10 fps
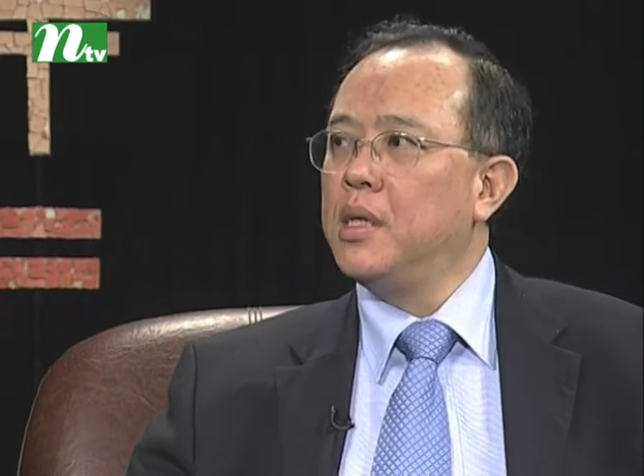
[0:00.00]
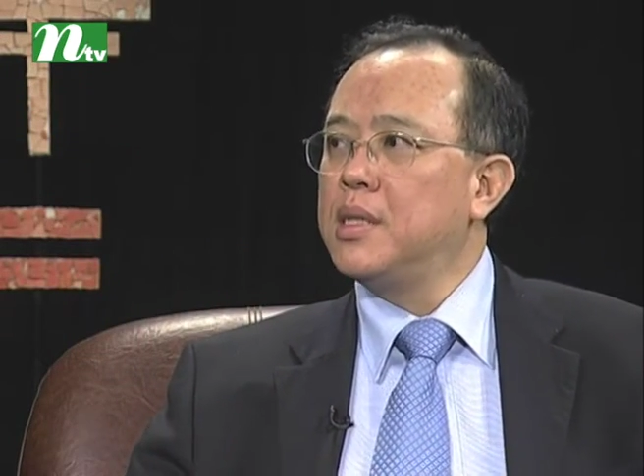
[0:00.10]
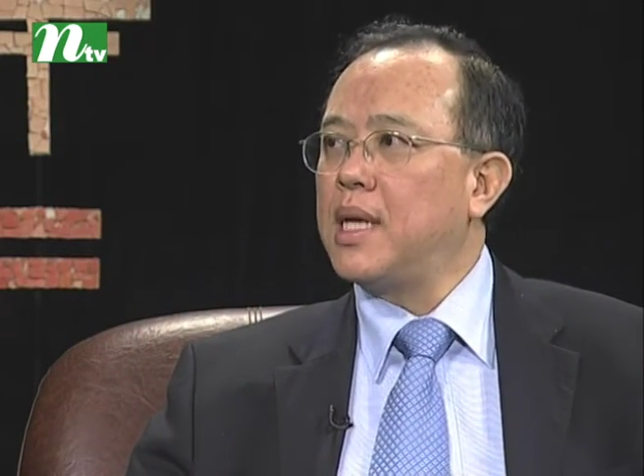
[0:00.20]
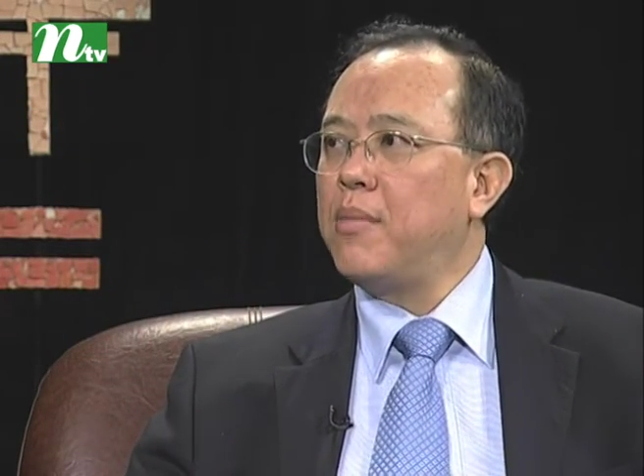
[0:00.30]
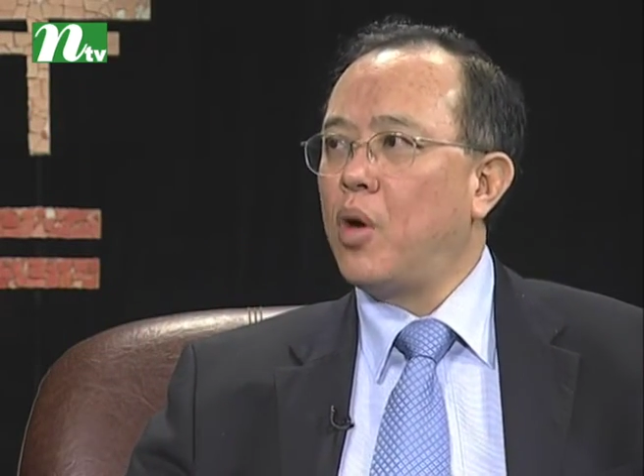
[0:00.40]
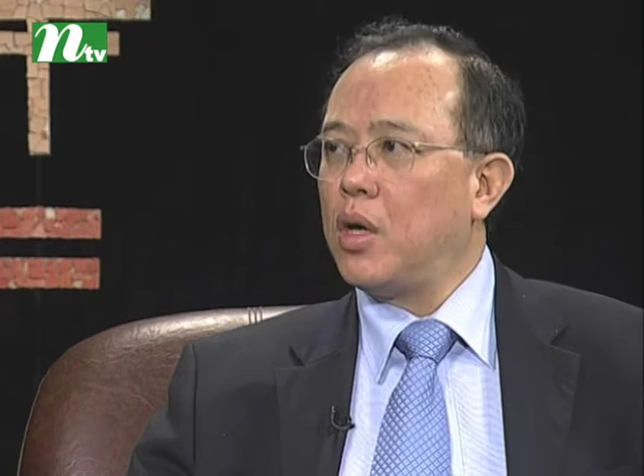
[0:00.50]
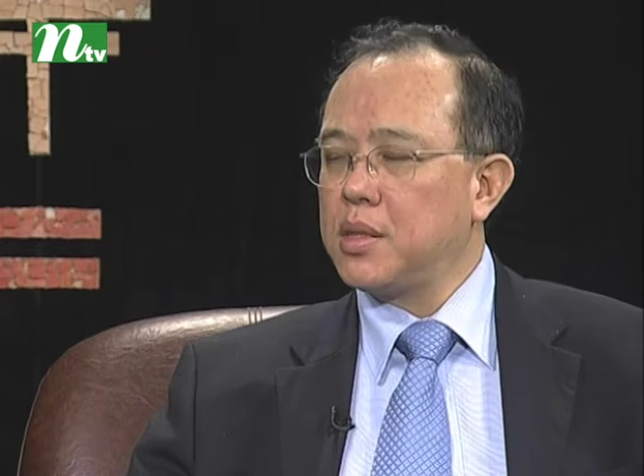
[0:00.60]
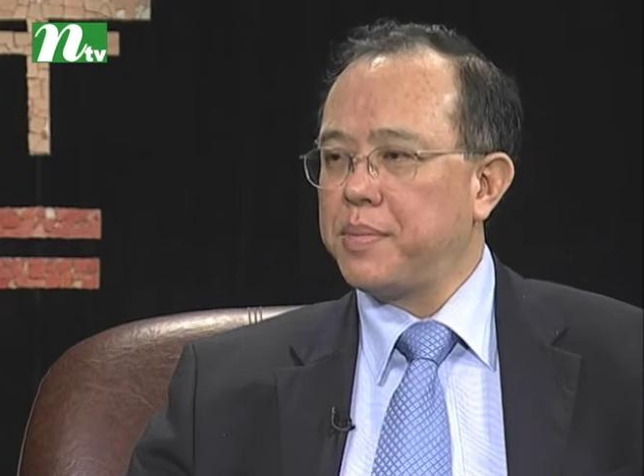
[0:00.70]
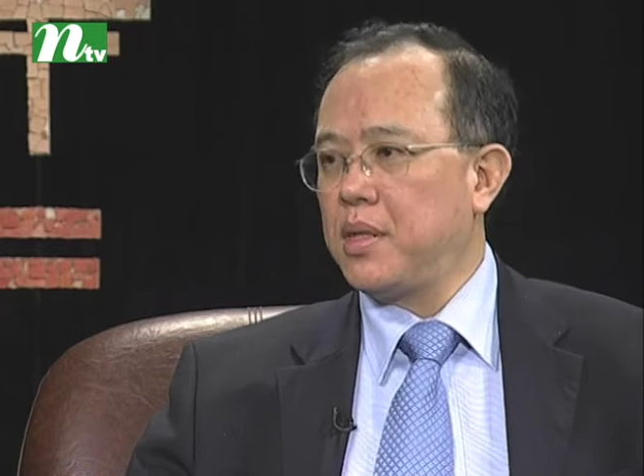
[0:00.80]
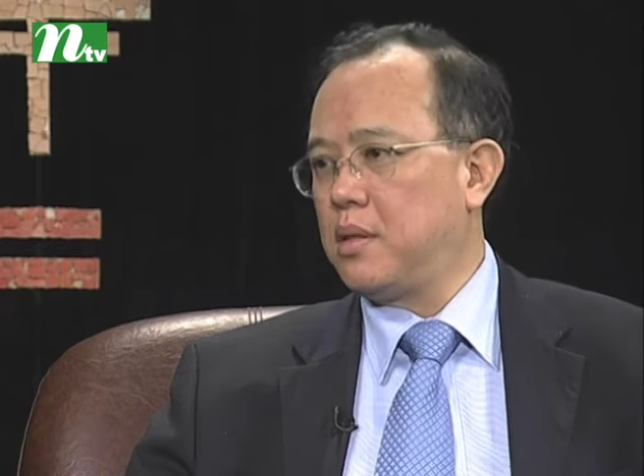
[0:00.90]
Some
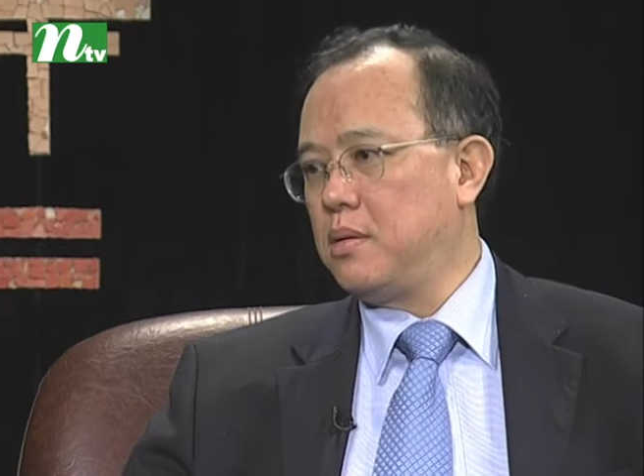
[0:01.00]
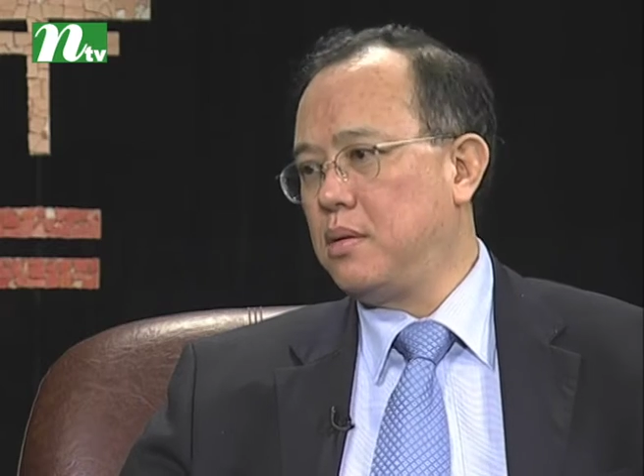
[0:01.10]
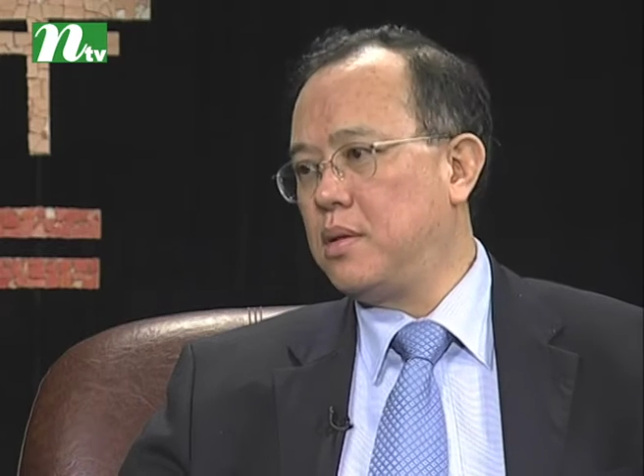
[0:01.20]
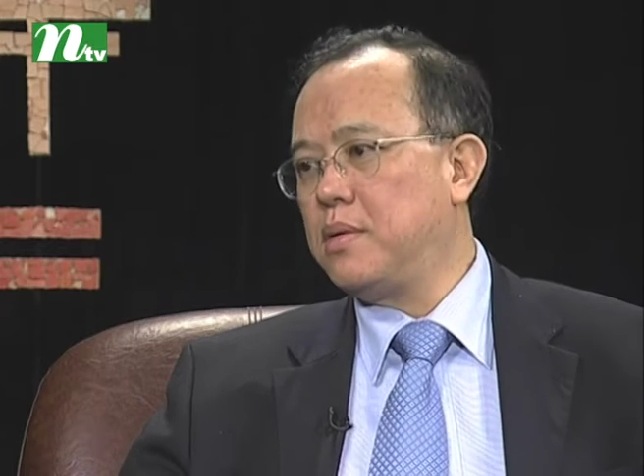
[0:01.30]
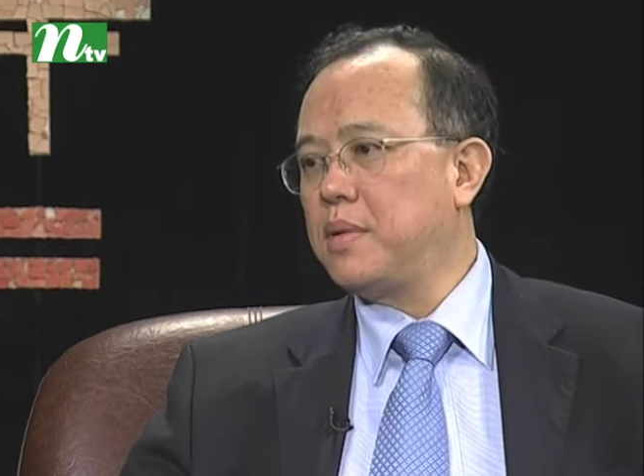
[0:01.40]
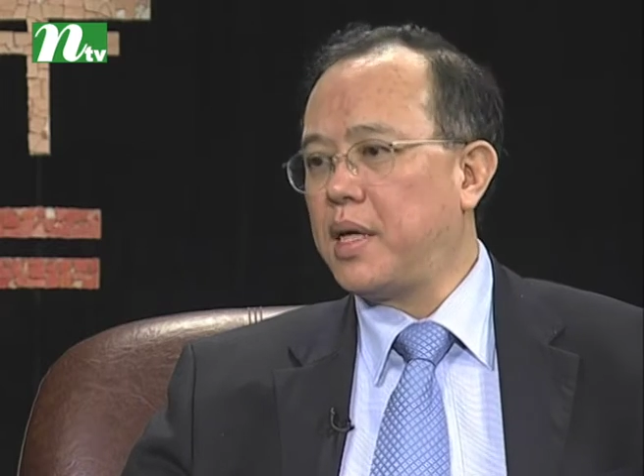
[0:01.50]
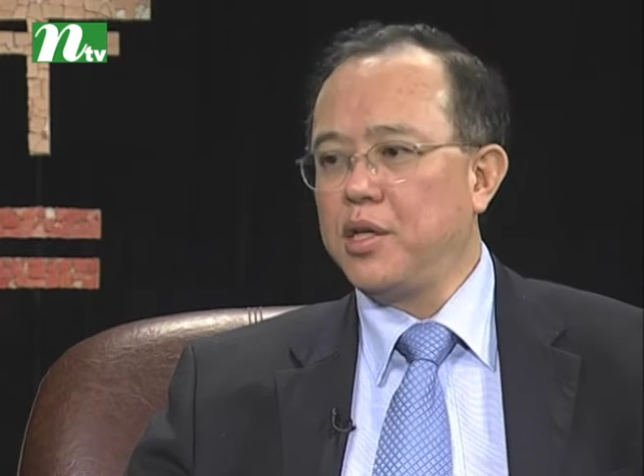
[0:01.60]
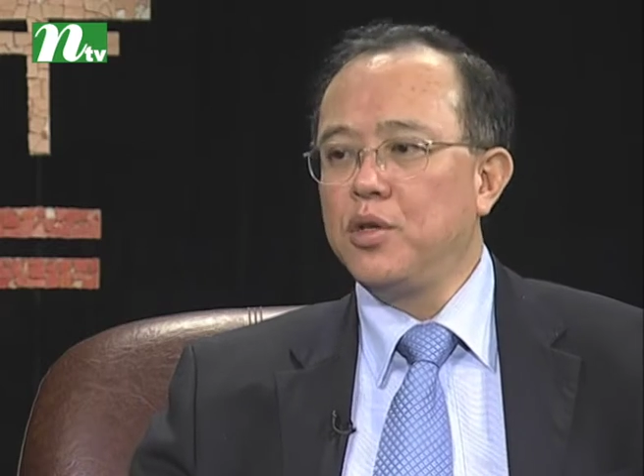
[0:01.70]
hospital, like